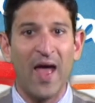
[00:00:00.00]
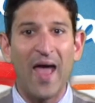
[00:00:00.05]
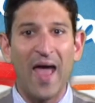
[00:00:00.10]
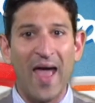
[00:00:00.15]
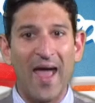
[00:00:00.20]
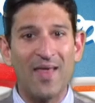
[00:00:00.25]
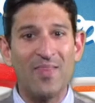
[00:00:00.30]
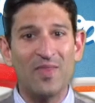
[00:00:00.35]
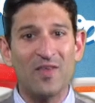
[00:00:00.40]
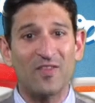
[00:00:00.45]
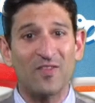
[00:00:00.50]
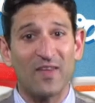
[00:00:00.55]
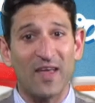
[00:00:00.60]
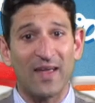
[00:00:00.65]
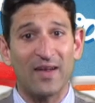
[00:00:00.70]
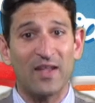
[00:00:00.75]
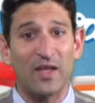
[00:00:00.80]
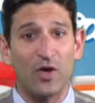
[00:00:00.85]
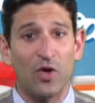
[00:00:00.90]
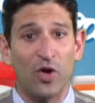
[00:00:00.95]
and the
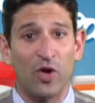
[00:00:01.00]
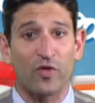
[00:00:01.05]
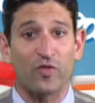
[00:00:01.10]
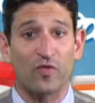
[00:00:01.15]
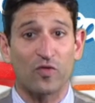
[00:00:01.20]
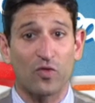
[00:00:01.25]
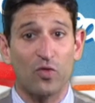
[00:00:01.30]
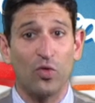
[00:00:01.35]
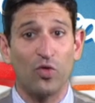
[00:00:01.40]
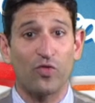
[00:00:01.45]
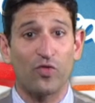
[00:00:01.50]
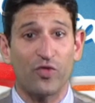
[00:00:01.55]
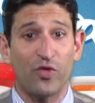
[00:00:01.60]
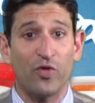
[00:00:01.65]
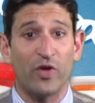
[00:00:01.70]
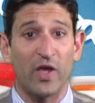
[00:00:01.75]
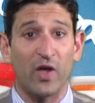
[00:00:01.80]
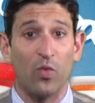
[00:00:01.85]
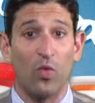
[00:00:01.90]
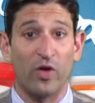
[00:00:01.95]
Sandy Hook school
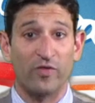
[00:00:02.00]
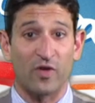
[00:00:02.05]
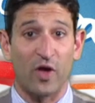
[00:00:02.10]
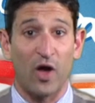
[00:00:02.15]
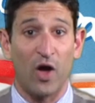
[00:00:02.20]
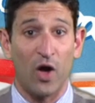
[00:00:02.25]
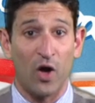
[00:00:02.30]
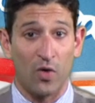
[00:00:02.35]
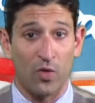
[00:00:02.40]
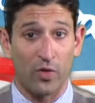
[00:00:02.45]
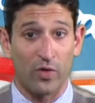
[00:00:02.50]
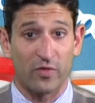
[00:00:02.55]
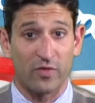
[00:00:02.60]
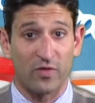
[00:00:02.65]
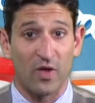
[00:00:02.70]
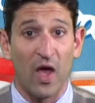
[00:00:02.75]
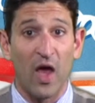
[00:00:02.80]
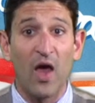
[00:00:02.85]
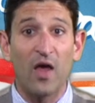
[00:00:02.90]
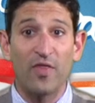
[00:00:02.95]
shooting was a hoax,